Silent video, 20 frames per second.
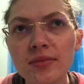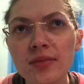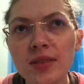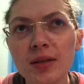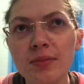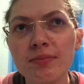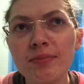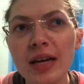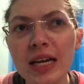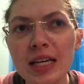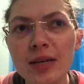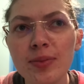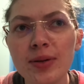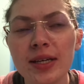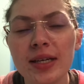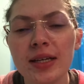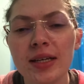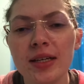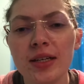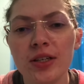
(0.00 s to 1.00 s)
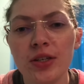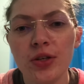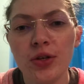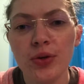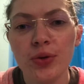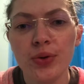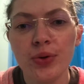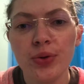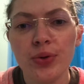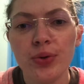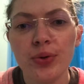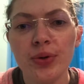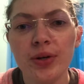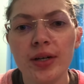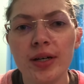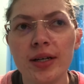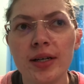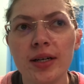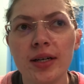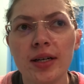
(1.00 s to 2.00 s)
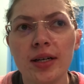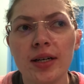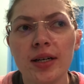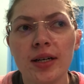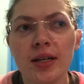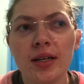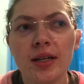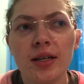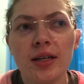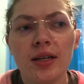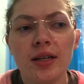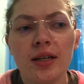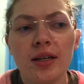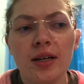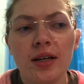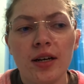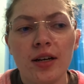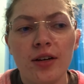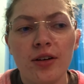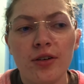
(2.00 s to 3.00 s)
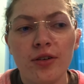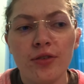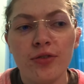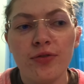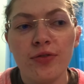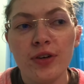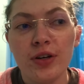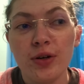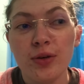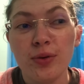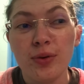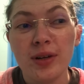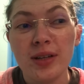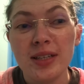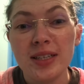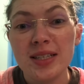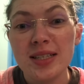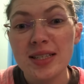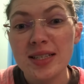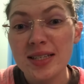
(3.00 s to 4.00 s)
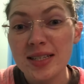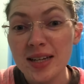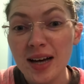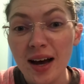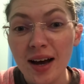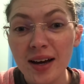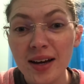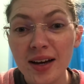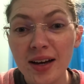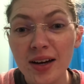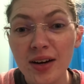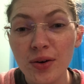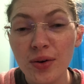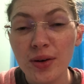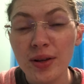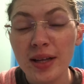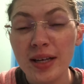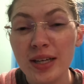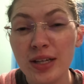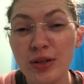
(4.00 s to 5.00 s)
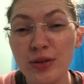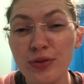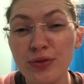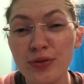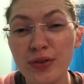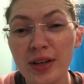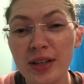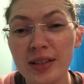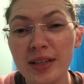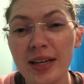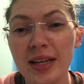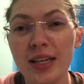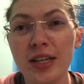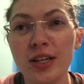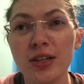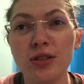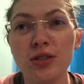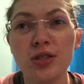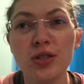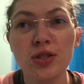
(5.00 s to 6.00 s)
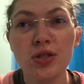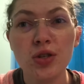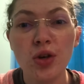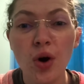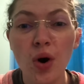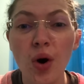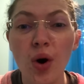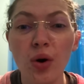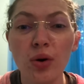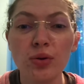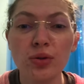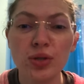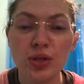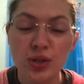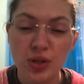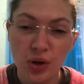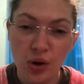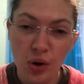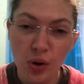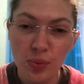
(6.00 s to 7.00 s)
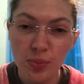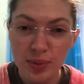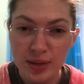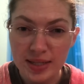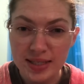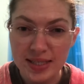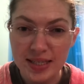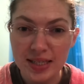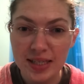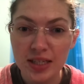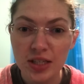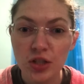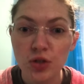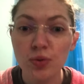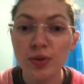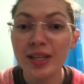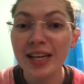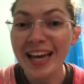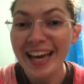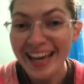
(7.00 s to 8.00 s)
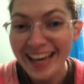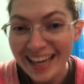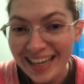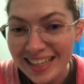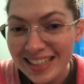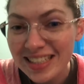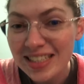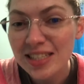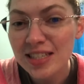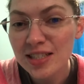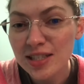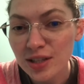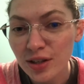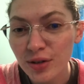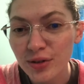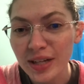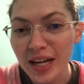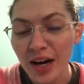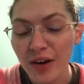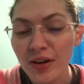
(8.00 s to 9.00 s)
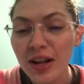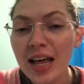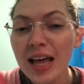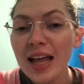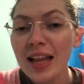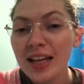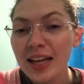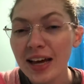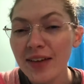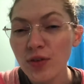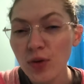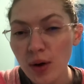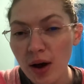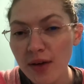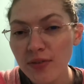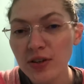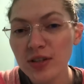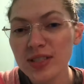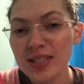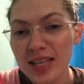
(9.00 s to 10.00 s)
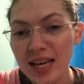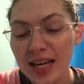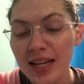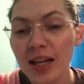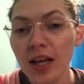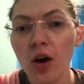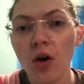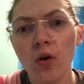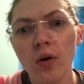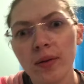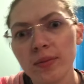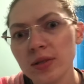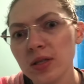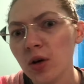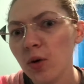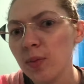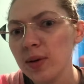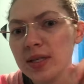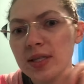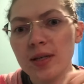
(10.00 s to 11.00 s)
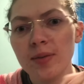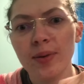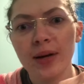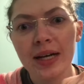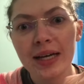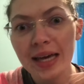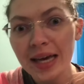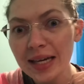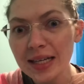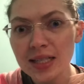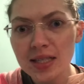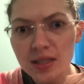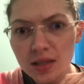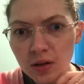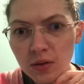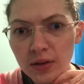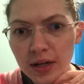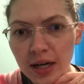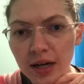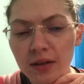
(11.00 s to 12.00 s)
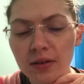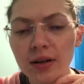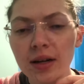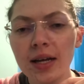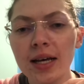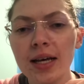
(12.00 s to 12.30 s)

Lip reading: maybe you feel really stuck, or like you feel like you're so busy you can't slow down. Like, have you ever said, oh, I'm so busy but I can't slow down?